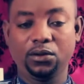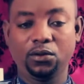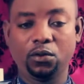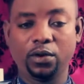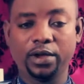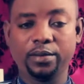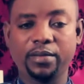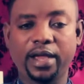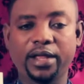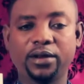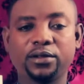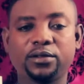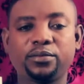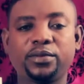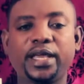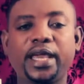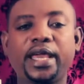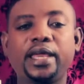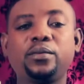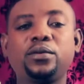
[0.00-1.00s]
We might not
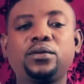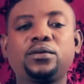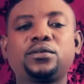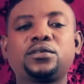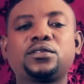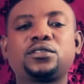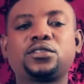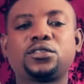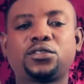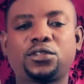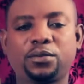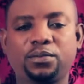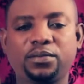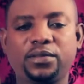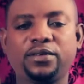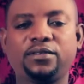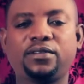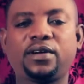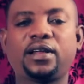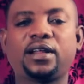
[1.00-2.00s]
be able to stop
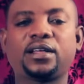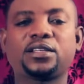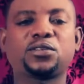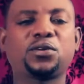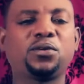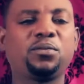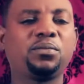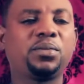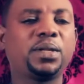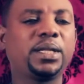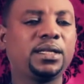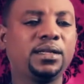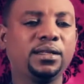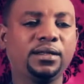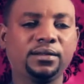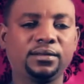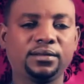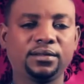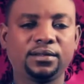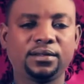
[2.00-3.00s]
the virus completely,